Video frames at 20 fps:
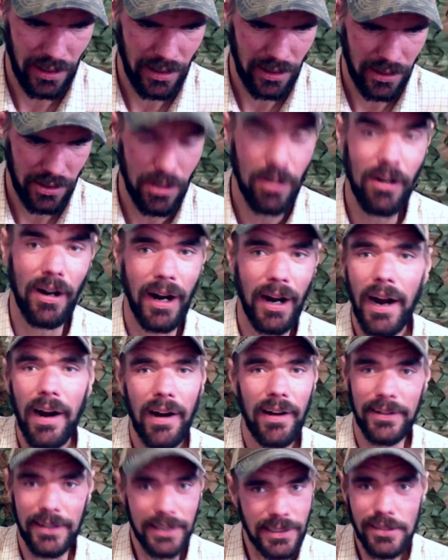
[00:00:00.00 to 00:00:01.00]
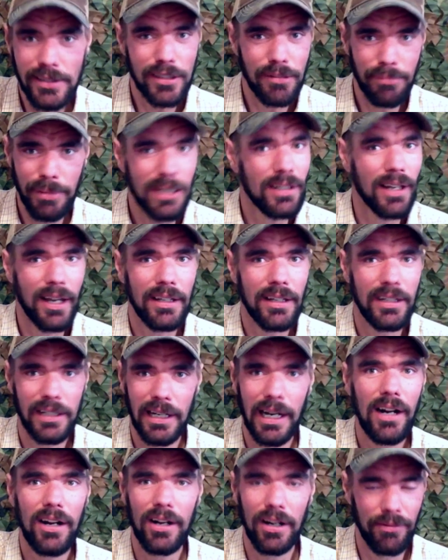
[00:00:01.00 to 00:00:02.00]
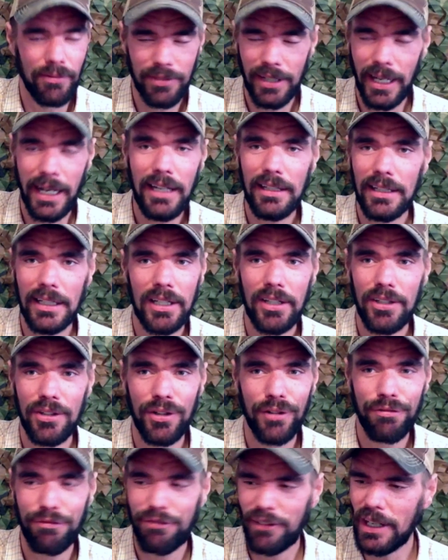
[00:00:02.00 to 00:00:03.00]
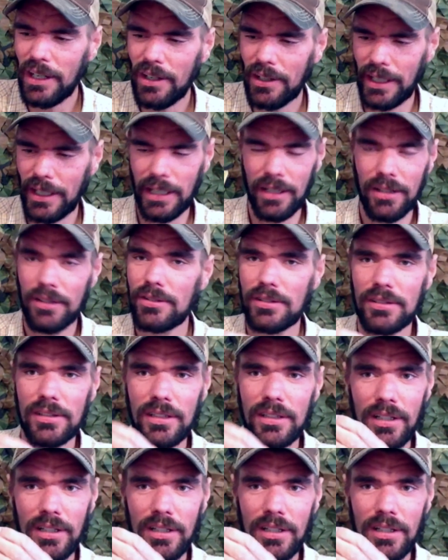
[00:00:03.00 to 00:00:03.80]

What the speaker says: Your hair needs to be taken care of daily. Your fingernails.